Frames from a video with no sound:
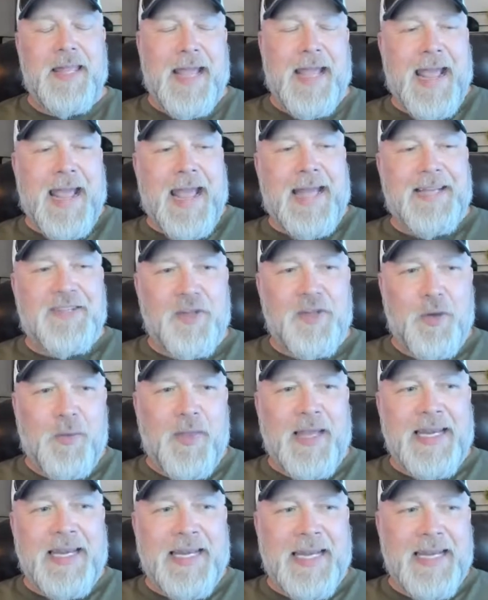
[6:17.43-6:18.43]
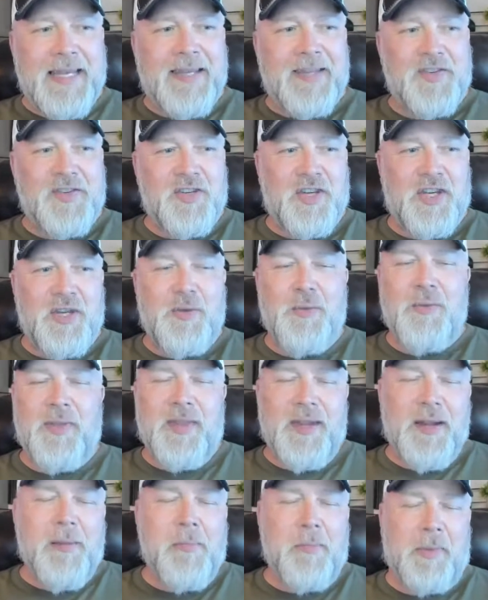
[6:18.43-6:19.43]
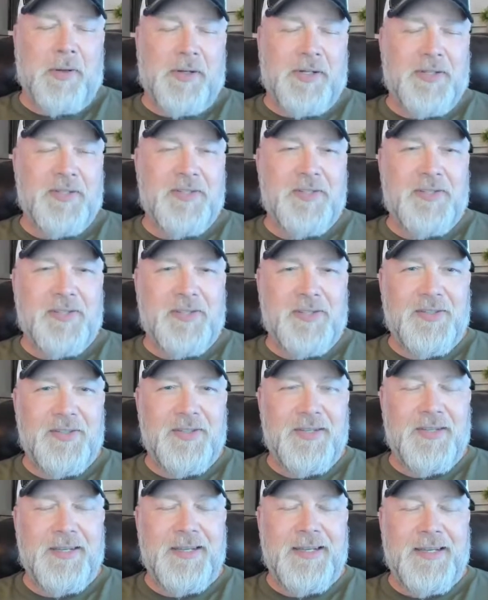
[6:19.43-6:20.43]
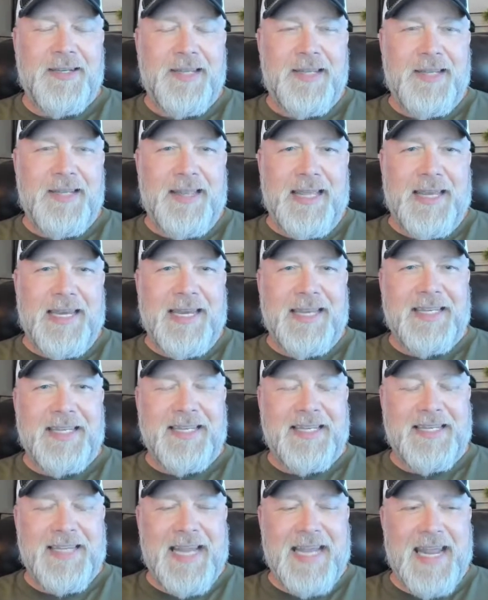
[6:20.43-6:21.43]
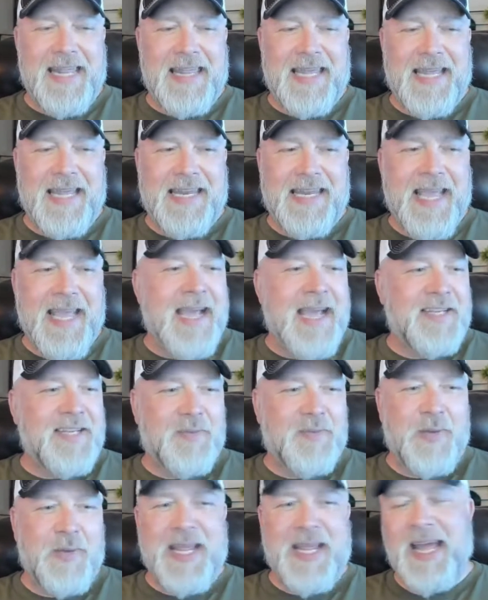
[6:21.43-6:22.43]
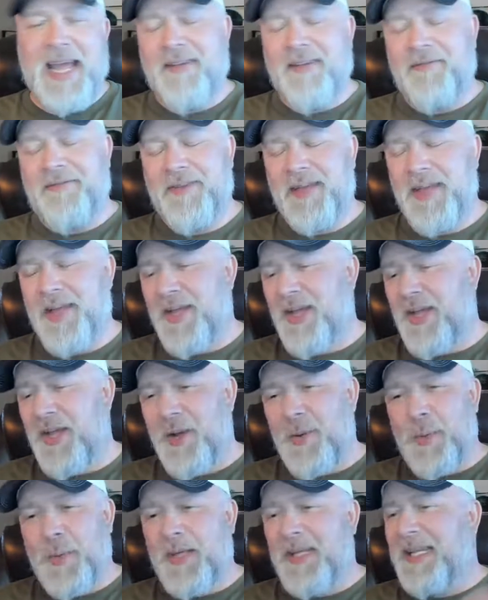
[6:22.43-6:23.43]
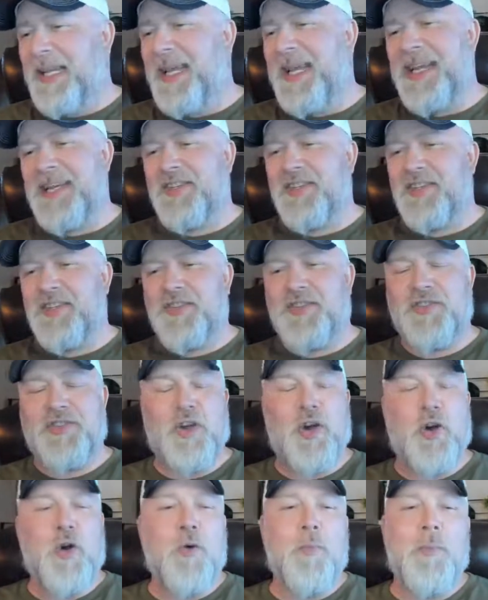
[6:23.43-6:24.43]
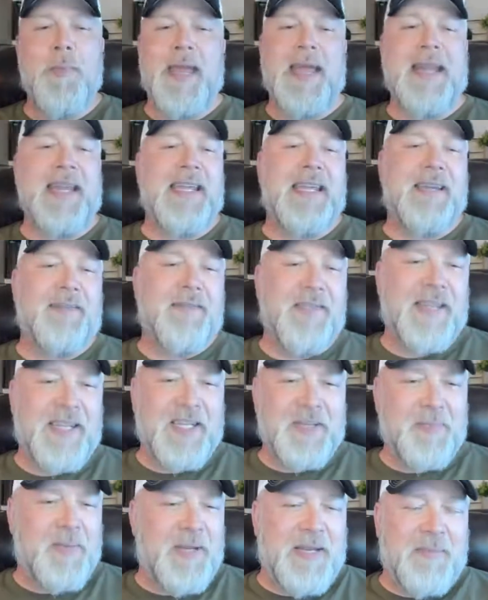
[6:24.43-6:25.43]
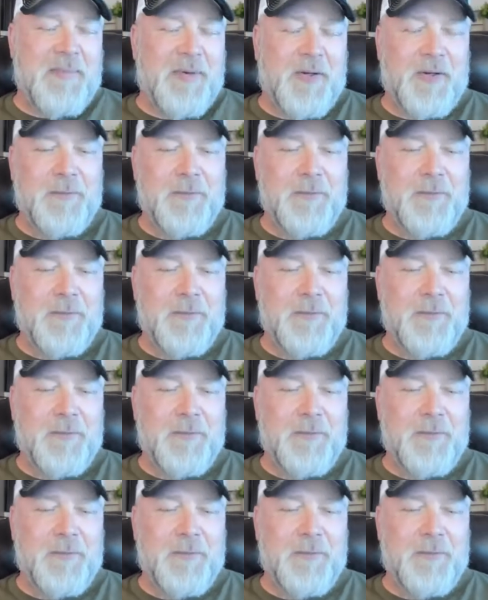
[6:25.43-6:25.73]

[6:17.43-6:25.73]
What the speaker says: And so they need to skew the numbers They need to say that, yes, we have released so many of these people.